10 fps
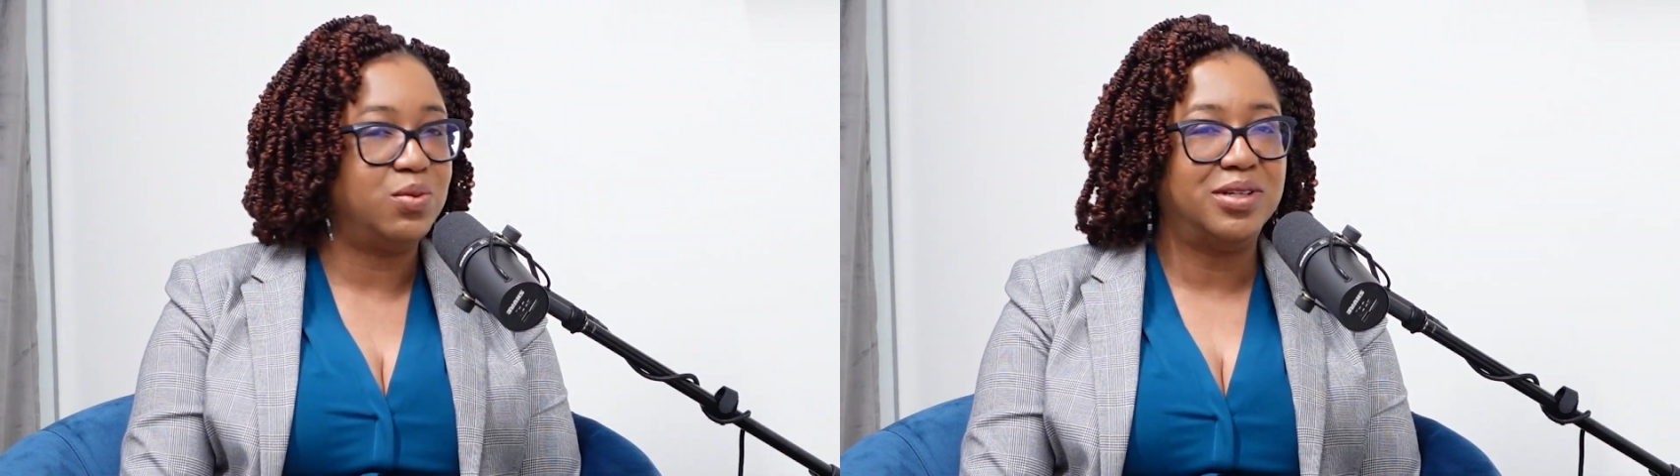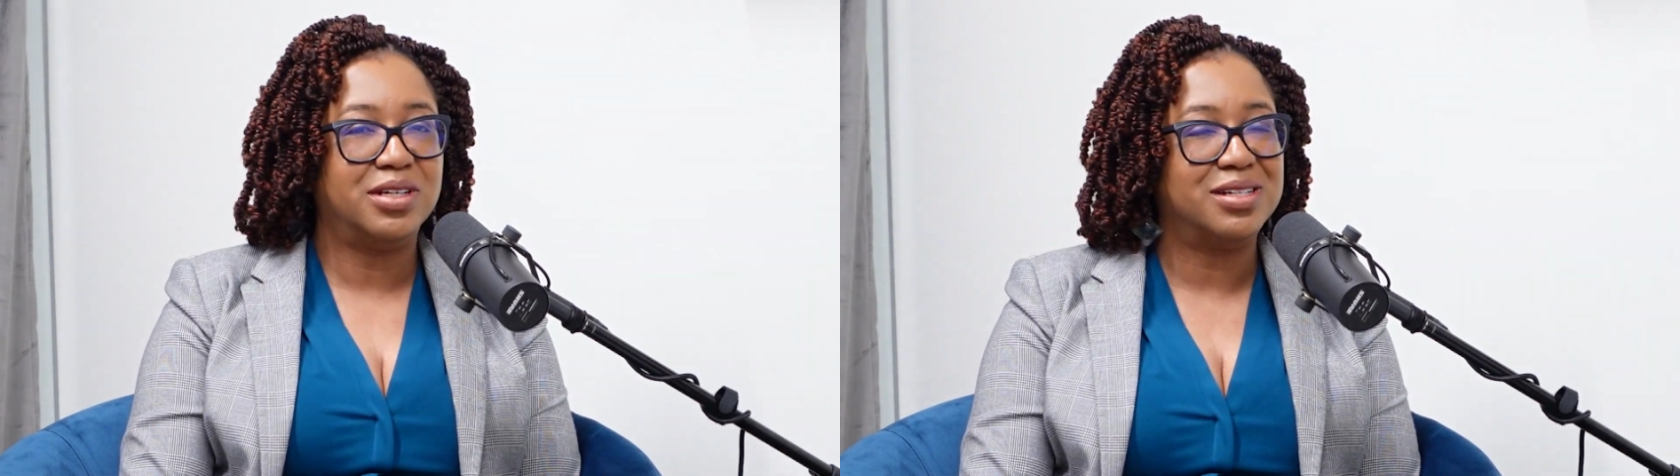
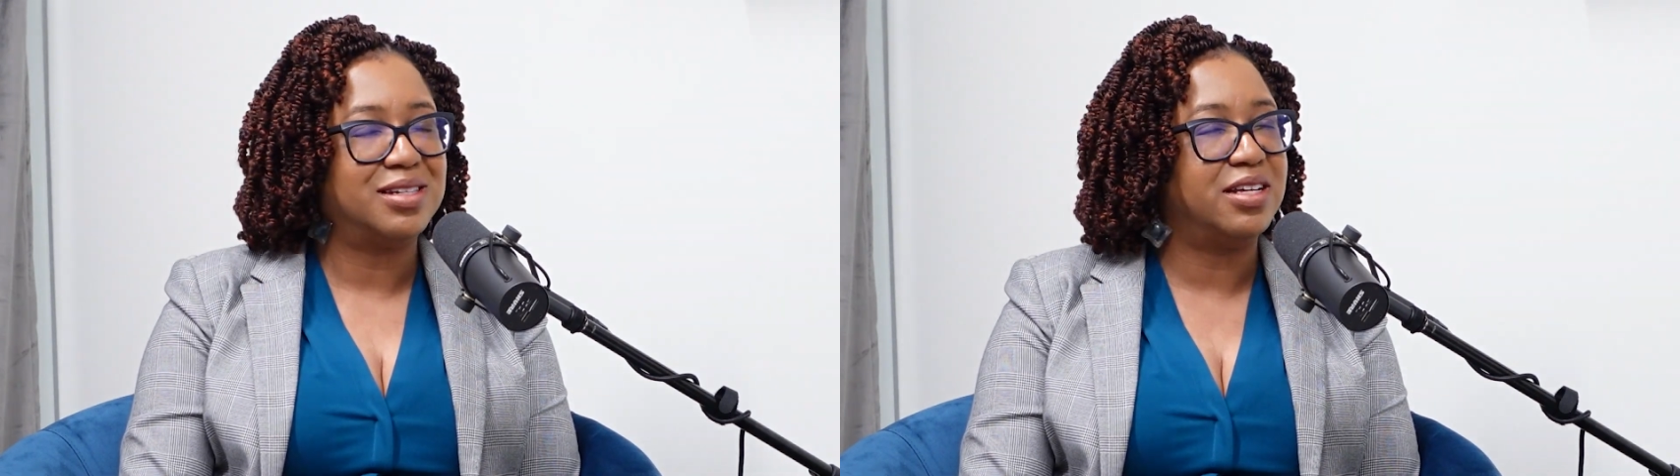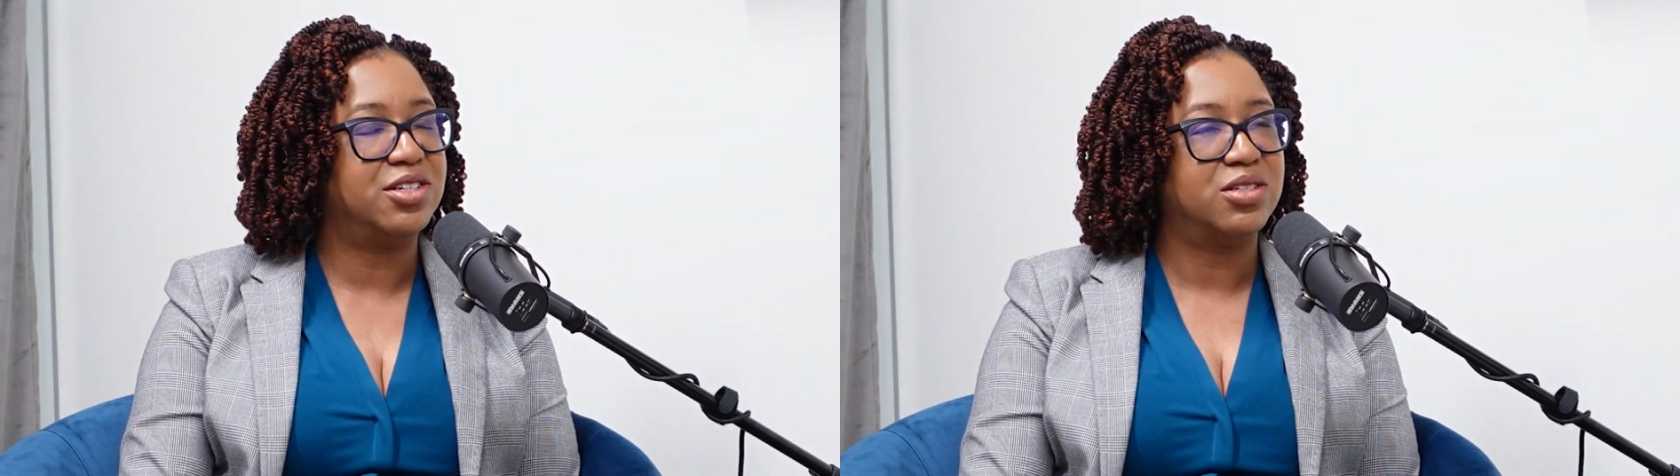which is
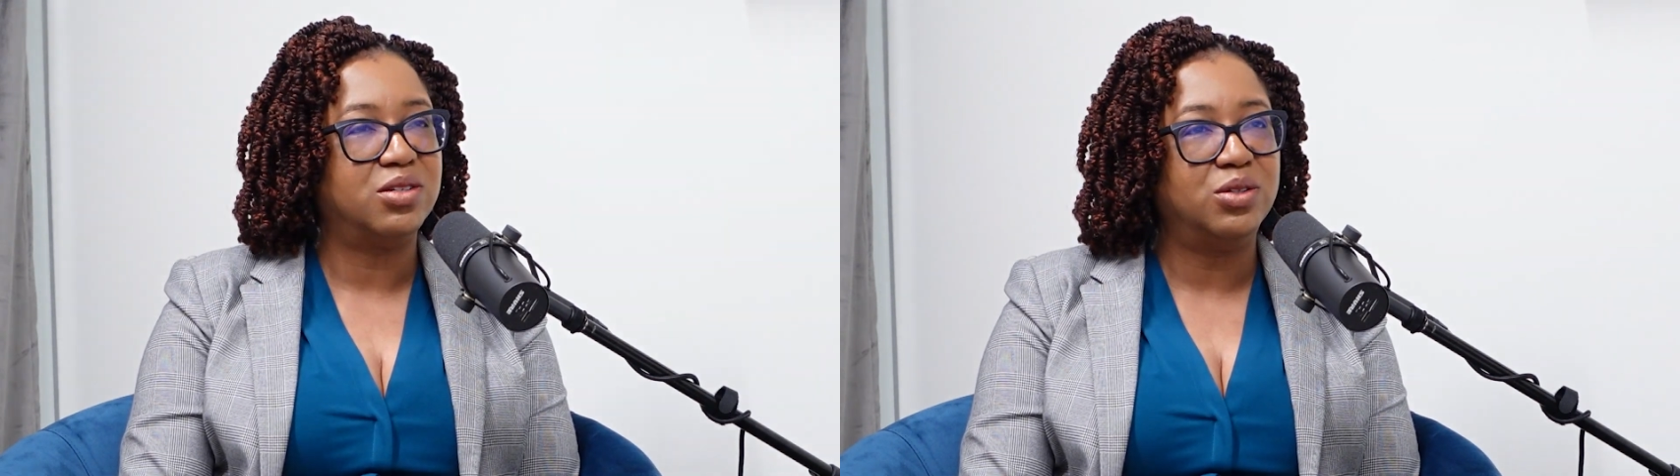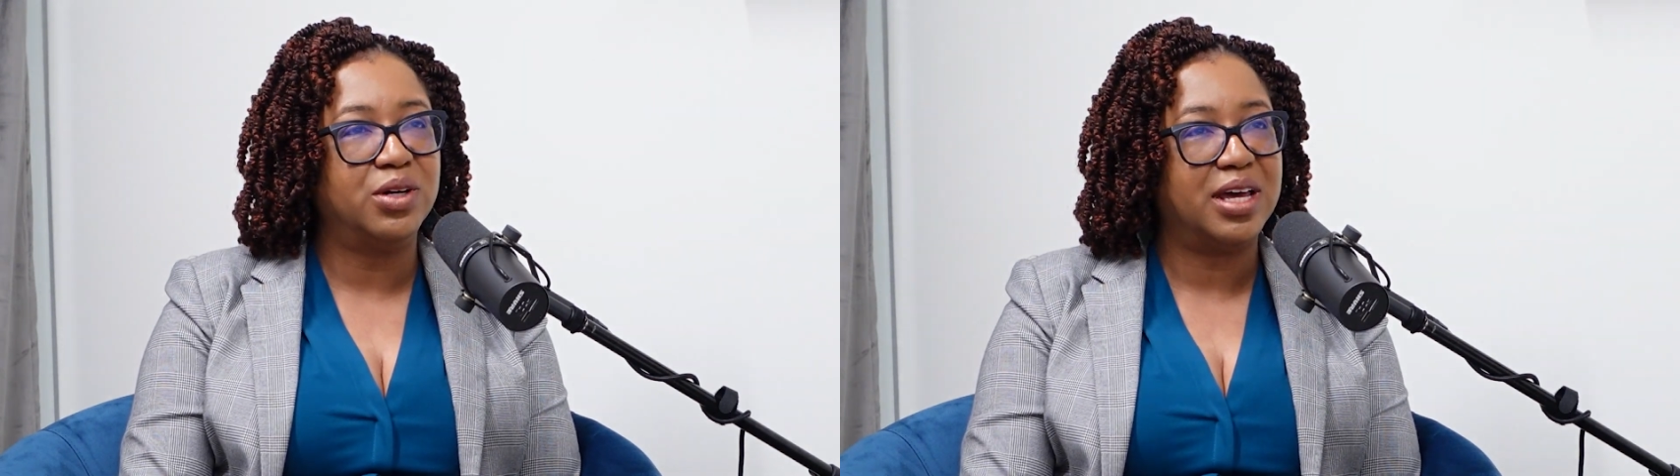they just
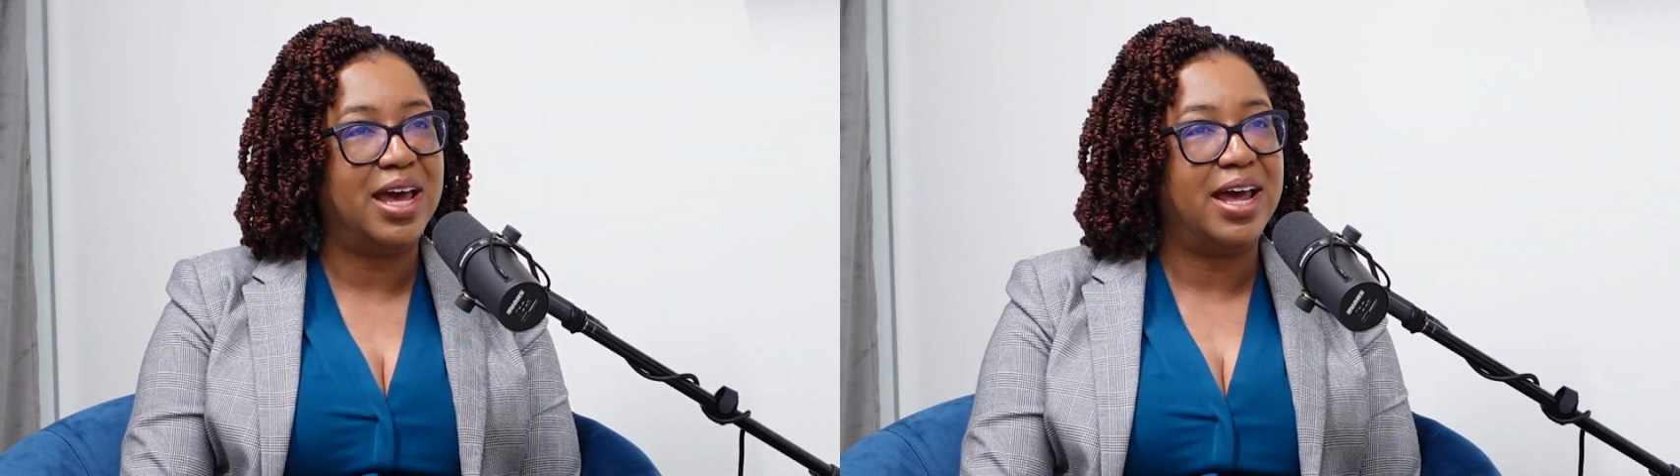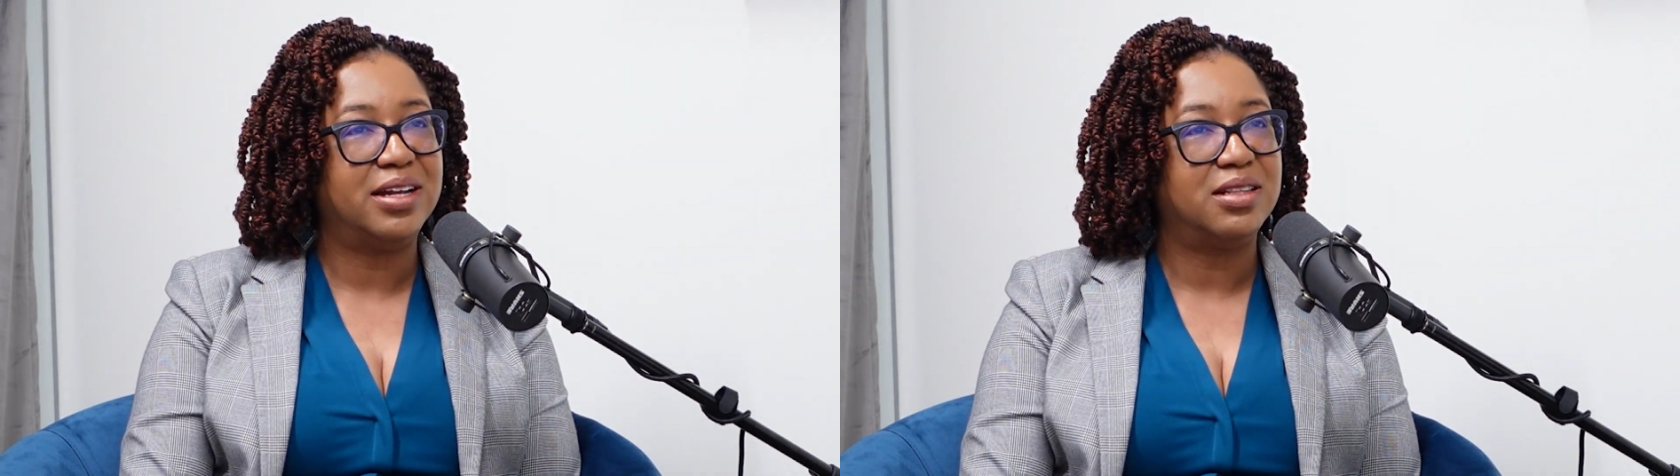look
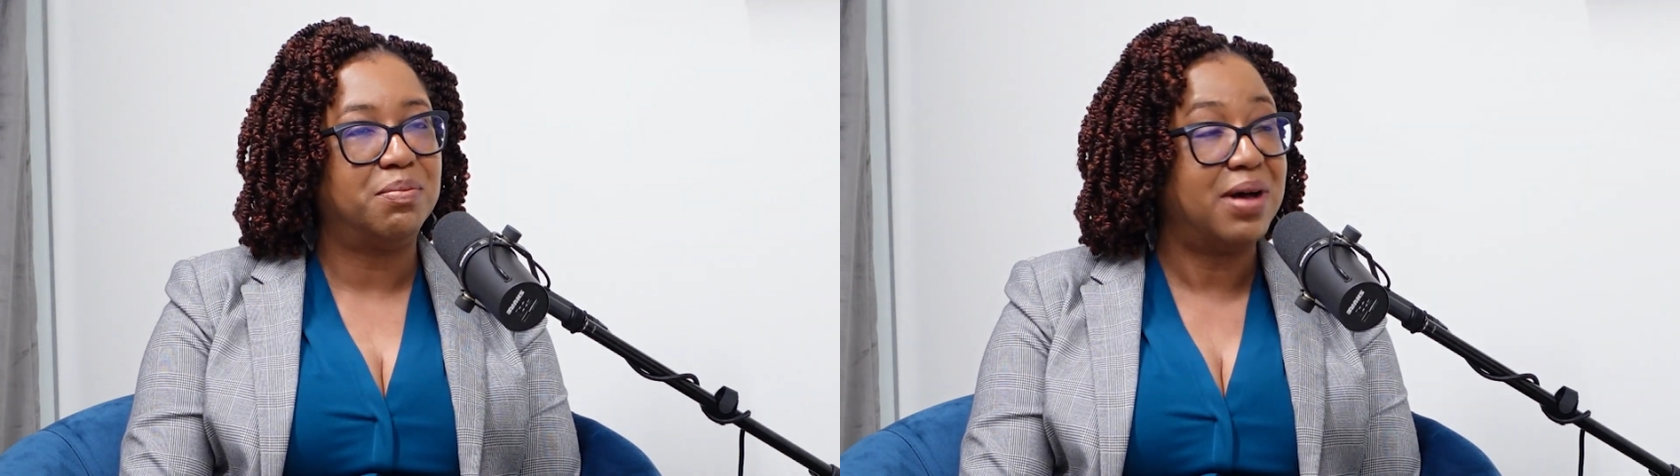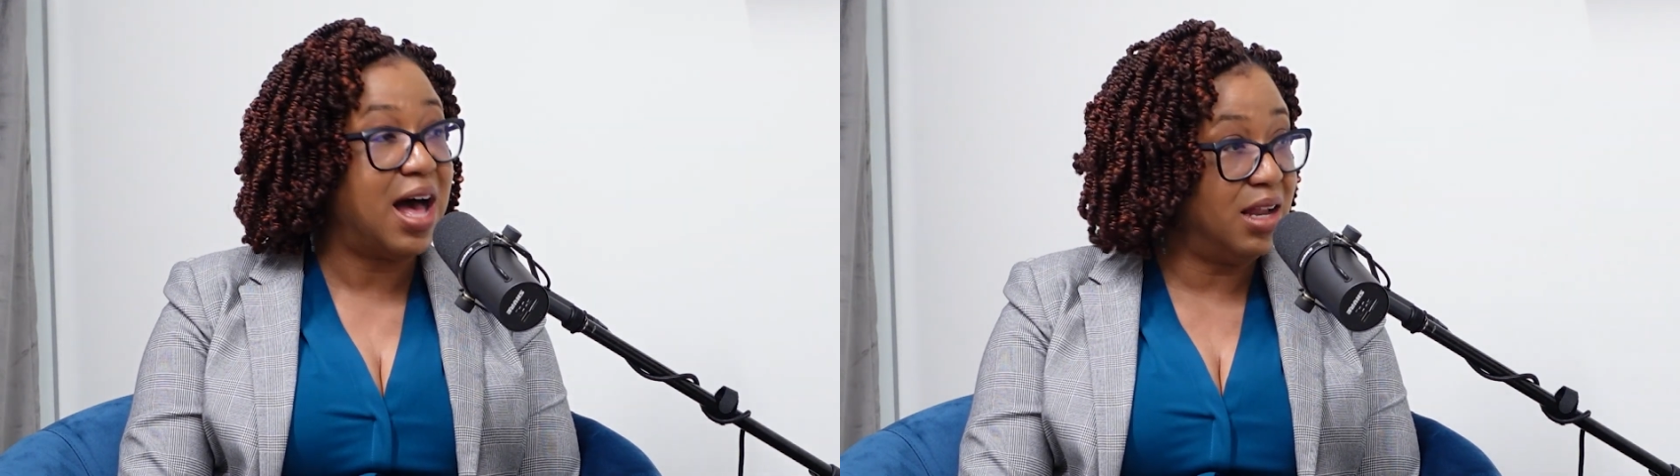at the
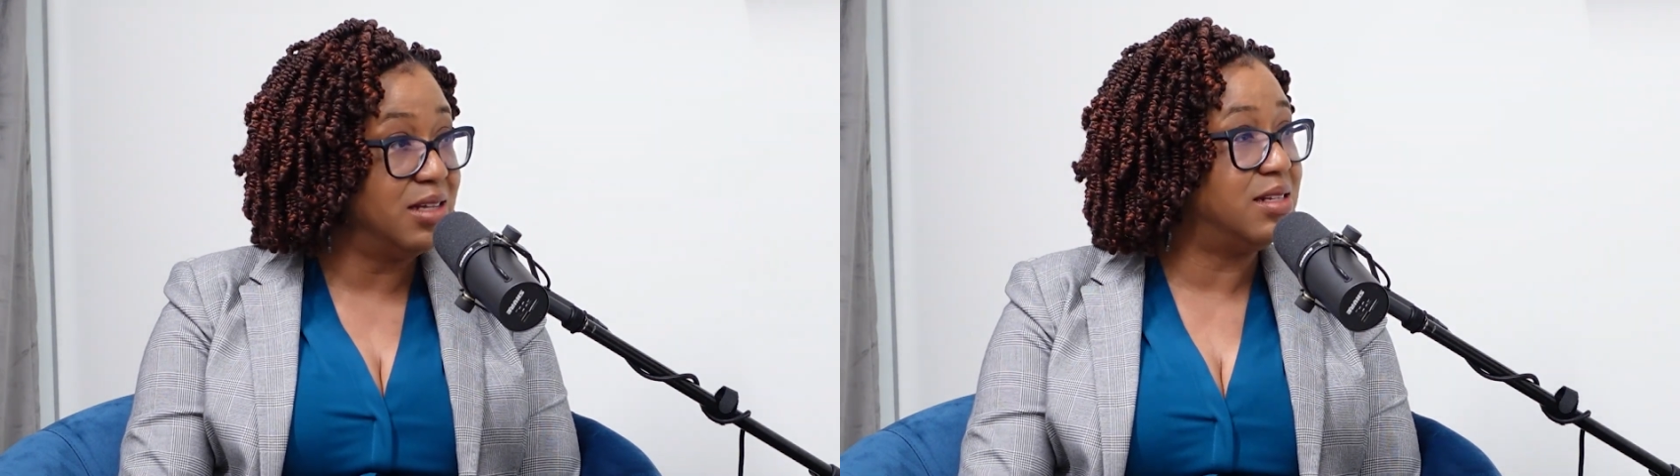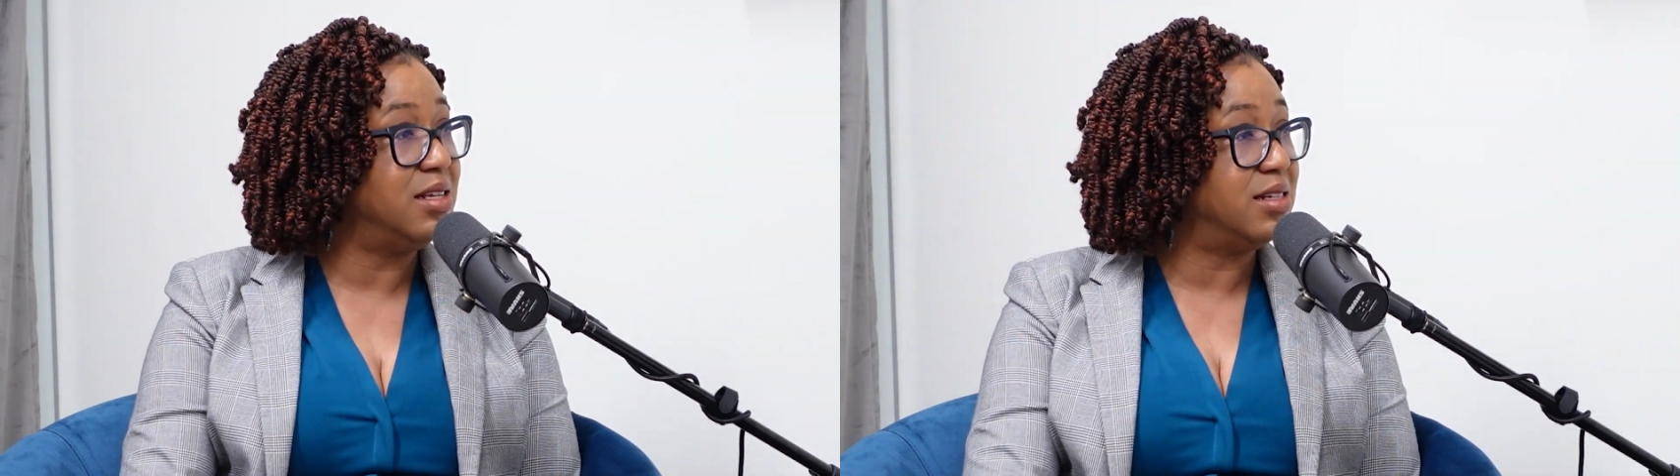
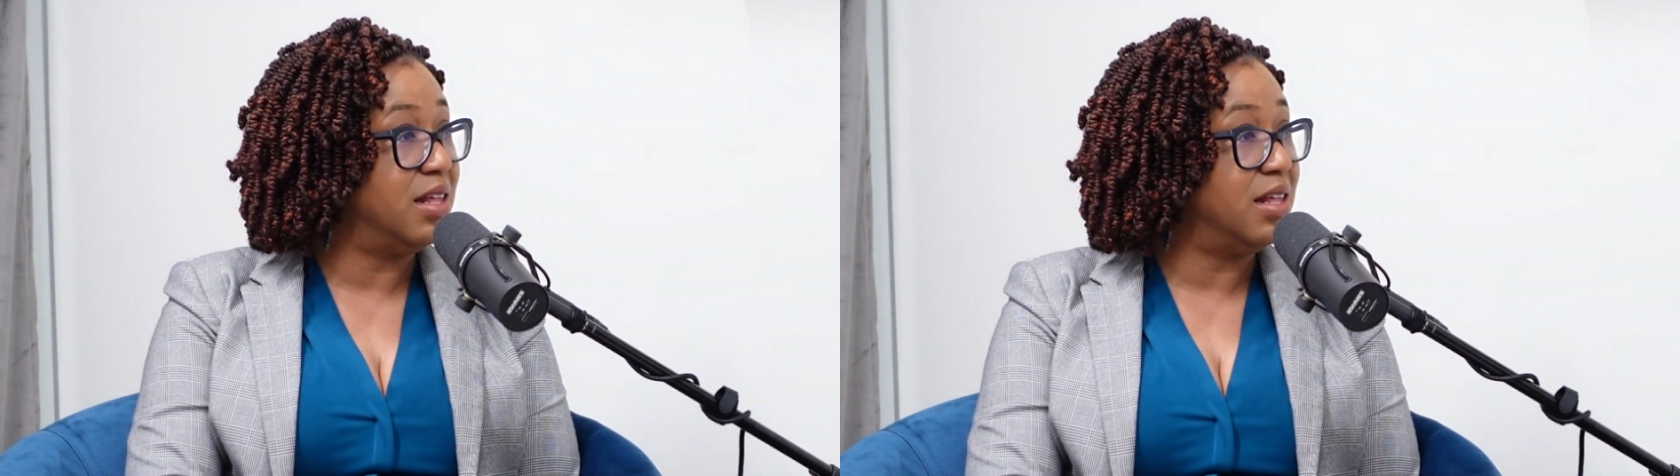policies